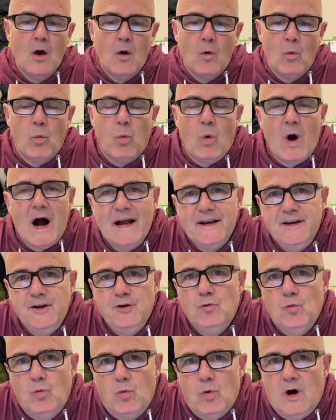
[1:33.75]
Why do
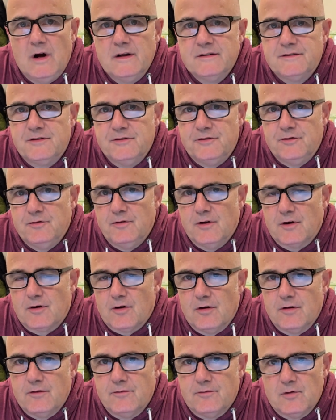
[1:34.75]
you want to do the
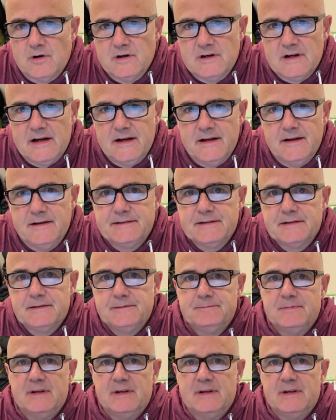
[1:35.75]
carnivore diet?